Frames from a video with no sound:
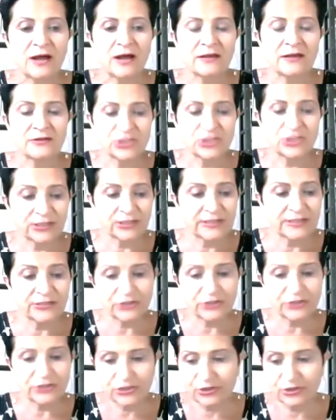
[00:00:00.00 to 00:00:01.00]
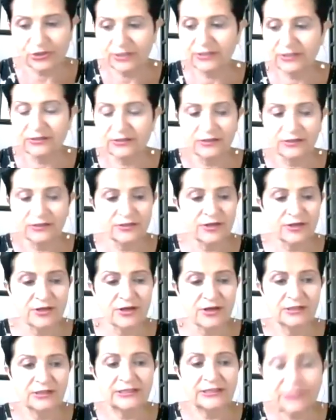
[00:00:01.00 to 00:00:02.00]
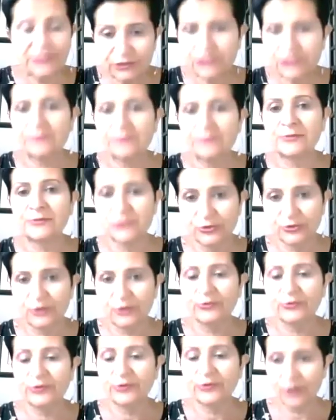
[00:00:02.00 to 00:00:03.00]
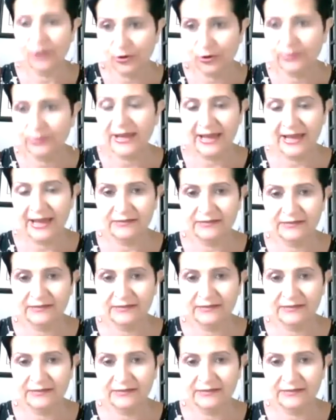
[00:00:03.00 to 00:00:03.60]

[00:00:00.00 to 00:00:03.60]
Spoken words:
Gillian took leadership into her own hands.